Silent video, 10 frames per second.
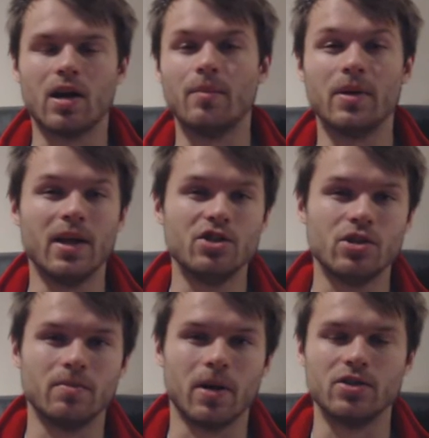
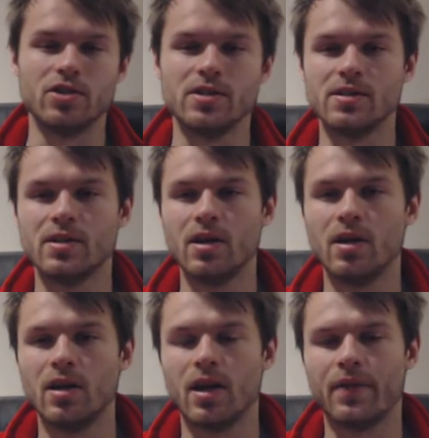Combination punches.
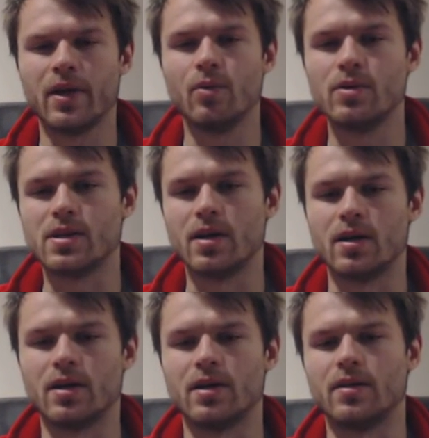I think it was
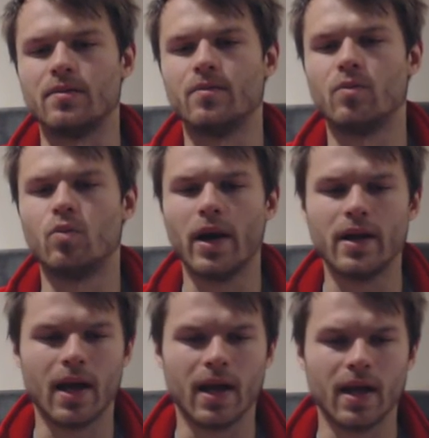
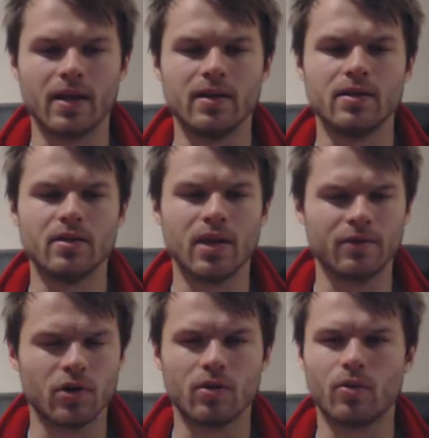right hand,
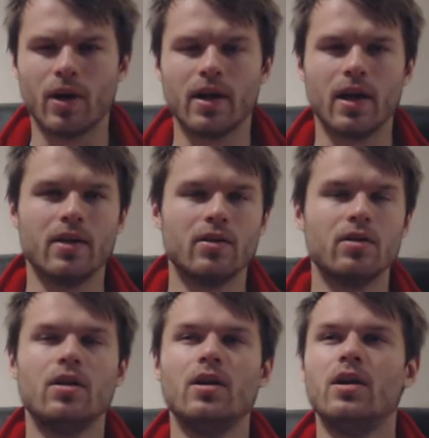left hook, right
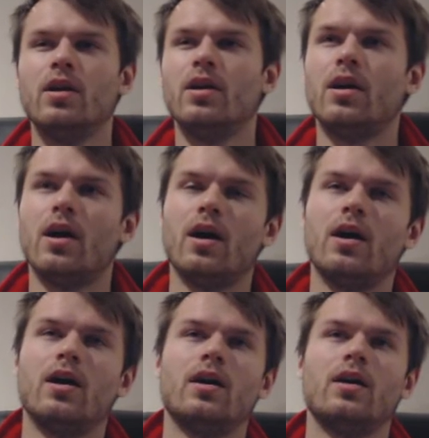hand.
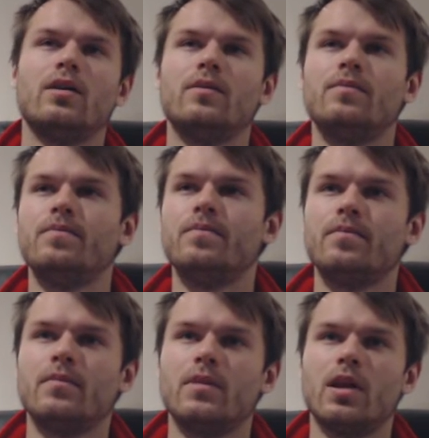And
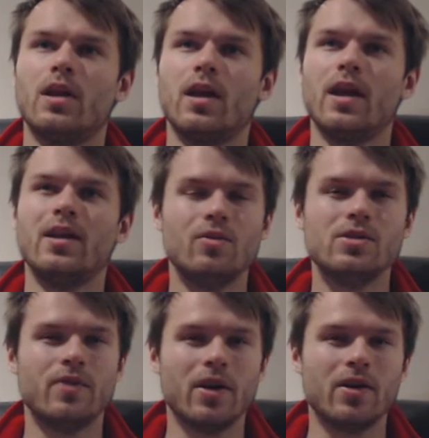it
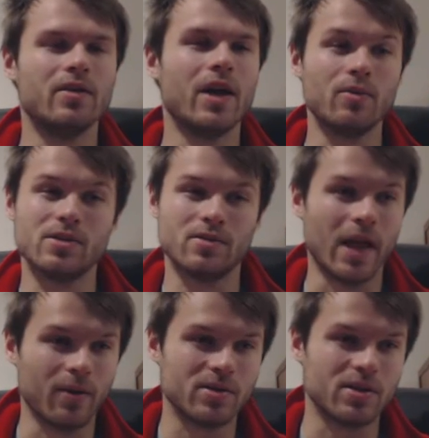was very that
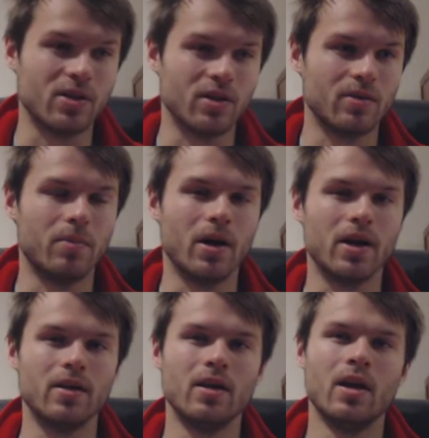was good,
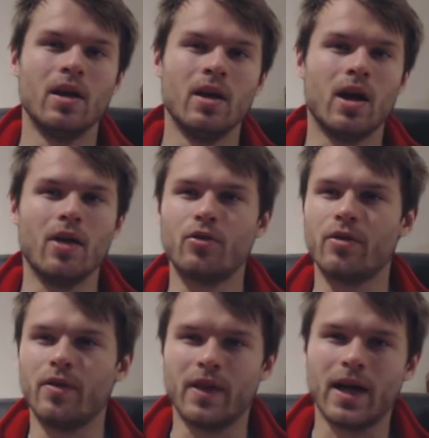but
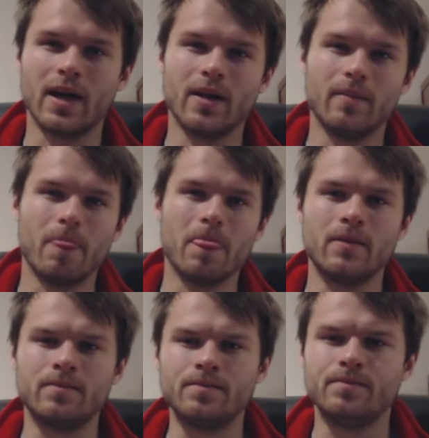other than that,
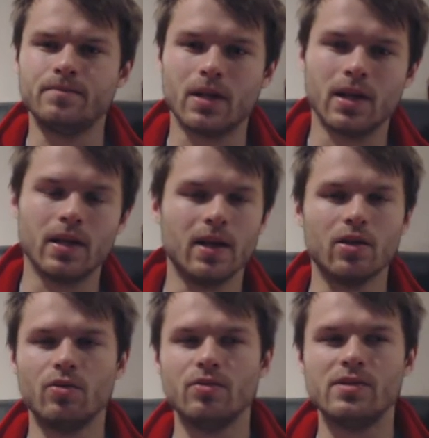
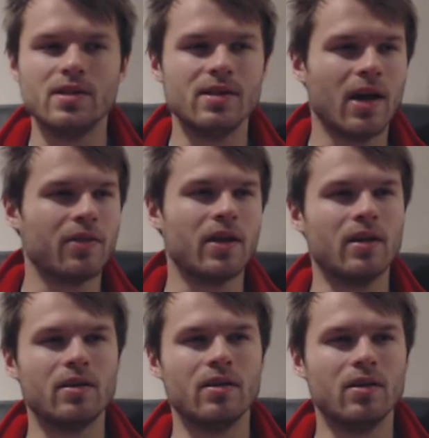Canelo did
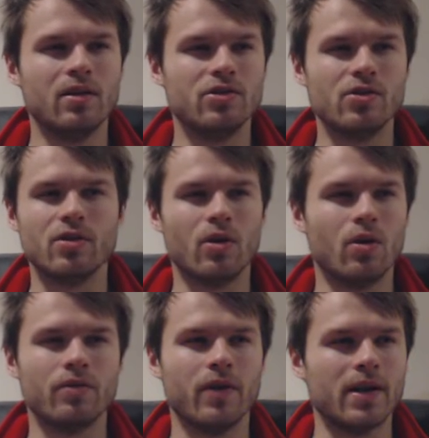nothing during the
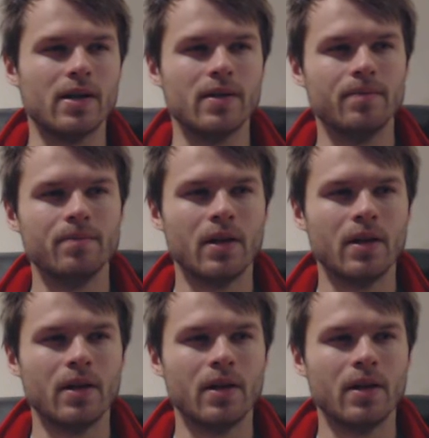whole fight.